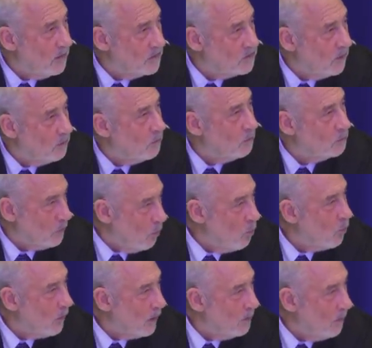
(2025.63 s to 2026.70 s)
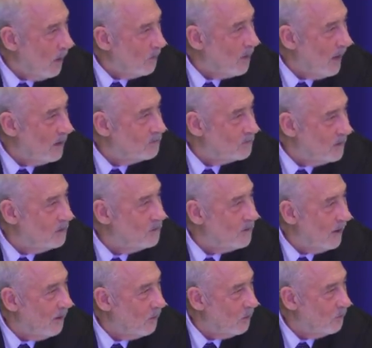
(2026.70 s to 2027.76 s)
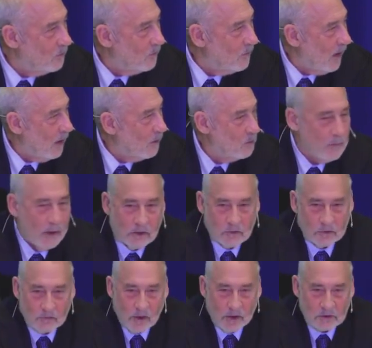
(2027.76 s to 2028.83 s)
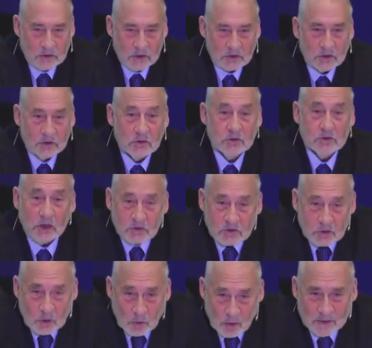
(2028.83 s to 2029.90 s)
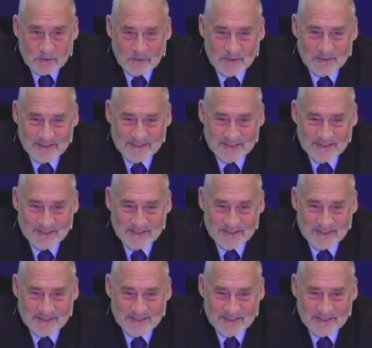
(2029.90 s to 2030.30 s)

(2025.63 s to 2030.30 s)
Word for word: They say, well, don't worry about that detail of how you make the transition, just do it.